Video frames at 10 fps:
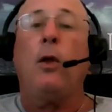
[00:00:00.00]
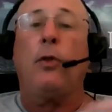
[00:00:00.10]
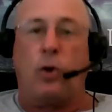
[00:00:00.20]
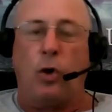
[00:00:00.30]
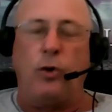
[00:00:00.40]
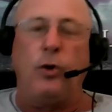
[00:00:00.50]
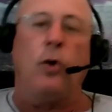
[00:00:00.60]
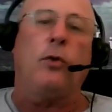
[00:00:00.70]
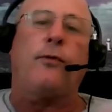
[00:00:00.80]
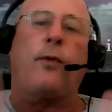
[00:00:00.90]
The good
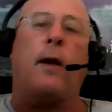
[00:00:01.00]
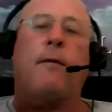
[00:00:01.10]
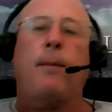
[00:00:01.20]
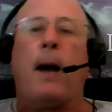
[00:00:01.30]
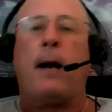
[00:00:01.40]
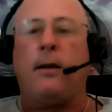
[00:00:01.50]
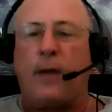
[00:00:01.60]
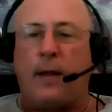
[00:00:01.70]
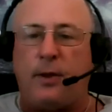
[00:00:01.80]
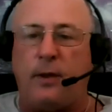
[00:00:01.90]
news for everybody is
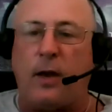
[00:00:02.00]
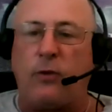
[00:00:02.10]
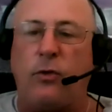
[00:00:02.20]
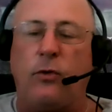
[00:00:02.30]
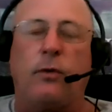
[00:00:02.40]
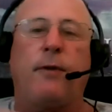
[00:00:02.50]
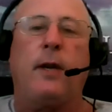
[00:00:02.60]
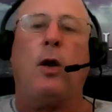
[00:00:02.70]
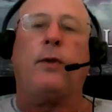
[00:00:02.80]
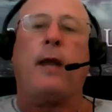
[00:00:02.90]
that these sessions are
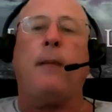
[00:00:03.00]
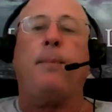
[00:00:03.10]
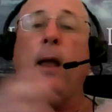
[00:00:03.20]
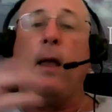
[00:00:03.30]
videotaped.